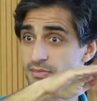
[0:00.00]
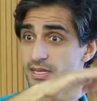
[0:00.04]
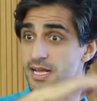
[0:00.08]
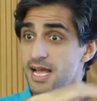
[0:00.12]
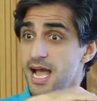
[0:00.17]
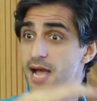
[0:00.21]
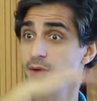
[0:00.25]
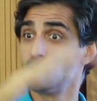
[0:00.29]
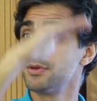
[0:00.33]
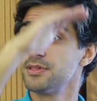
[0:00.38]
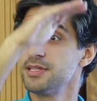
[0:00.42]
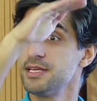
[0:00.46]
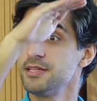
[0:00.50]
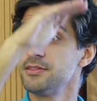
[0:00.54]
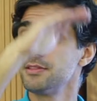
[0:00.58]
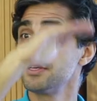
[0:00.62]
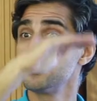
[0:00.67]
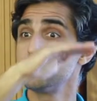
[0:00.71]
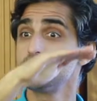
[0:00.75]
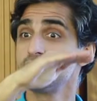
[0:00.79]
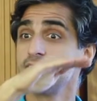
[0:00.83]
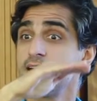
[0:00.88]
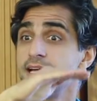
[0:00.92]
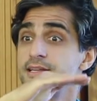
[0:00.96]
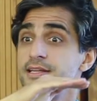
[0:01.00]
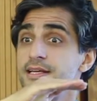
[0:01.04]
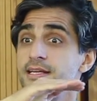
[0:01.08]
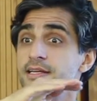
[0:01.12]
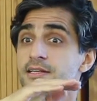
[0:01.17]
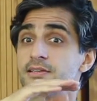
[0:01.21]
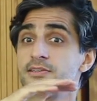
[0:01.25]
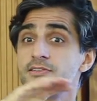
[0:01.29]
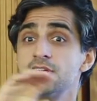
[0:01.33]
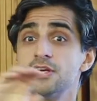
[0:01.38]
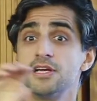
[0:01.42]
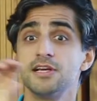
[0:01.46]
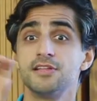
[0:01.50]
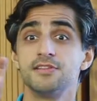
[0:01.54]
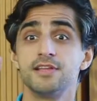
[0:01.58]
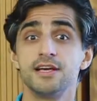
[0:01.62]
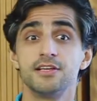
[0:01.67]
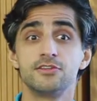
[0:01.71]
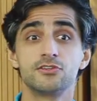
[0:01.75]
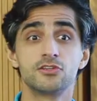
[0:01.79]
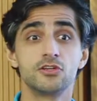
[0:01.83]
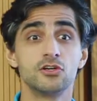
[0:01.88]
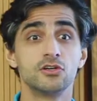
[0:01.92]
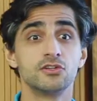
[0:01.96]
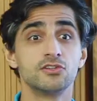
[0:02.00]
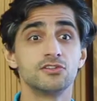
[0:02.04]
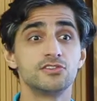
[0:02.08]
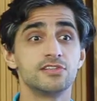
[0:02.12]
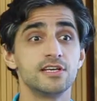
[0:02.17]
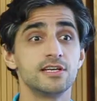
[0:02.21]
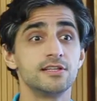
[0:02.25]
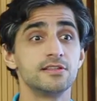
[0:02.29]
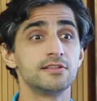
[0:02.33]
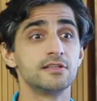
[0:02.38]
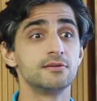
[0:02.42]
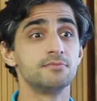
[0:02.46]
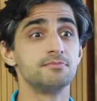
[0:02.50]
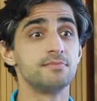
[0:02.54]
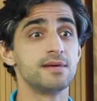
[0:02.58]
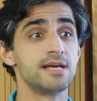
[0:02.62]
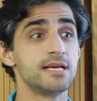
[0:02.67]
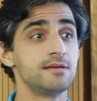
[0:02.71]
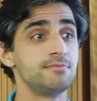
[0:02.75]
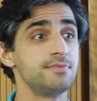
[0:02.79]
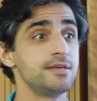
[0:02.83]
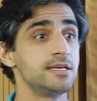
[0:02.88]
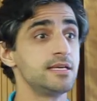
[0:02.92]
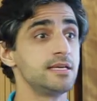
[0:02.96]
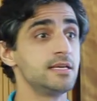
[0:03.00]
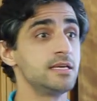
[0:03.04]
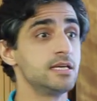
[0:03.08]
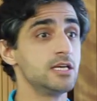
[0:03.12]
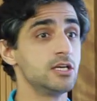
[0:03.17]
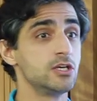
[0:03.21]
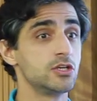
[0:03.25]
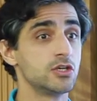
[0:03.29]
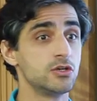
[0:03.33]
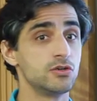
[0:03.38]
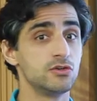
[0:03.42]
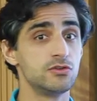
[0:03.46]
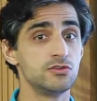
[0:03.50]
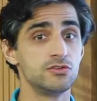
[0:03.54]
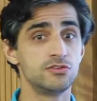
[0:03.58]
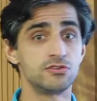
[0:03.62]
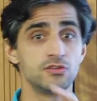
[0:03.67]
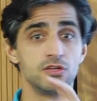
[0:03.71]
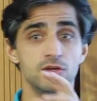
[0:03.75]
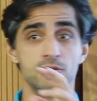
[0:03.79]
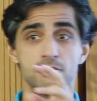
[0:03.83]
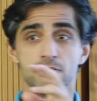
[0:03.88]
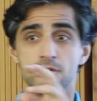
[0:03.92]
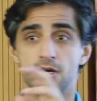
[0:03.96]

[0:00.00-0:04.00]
and within those headings, there's content that may be used,